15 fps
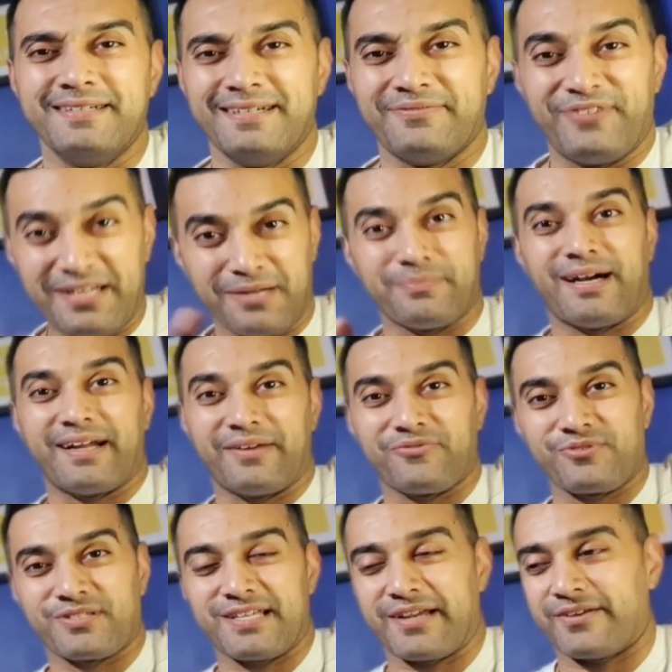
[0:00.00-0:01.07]
Think about it
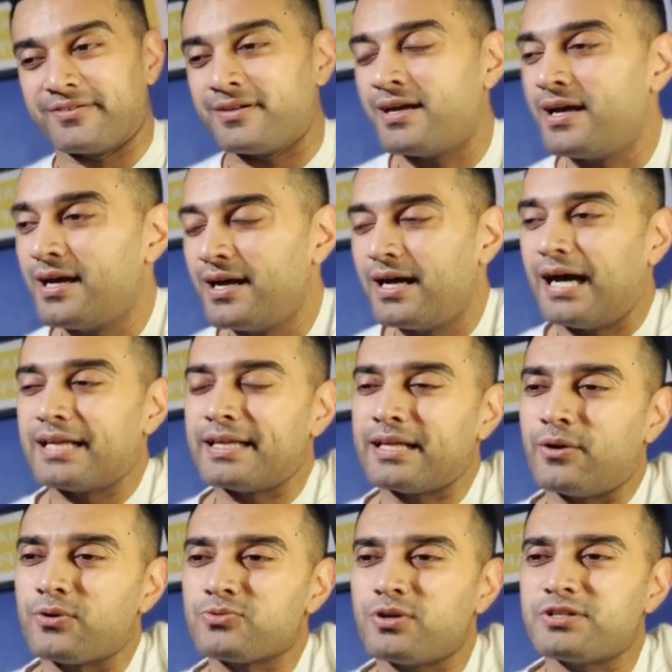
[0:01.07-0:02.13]
for a second. And then I
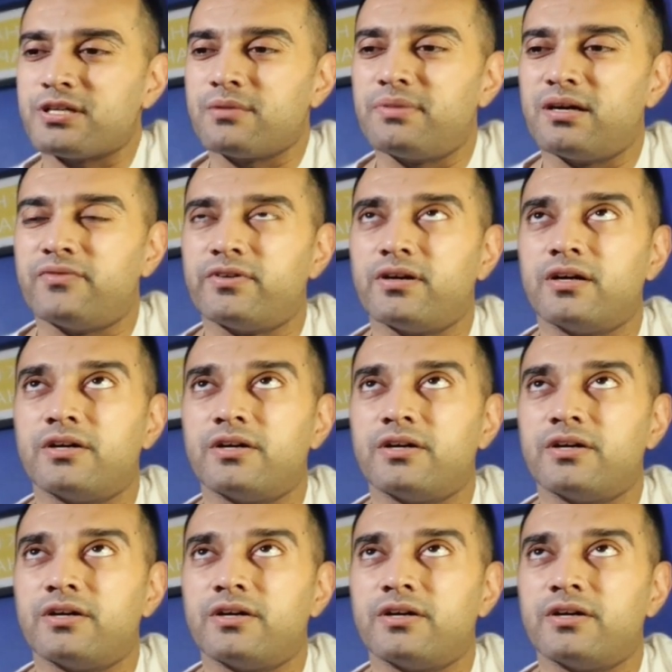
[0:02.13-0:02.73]
was watching a bit of a,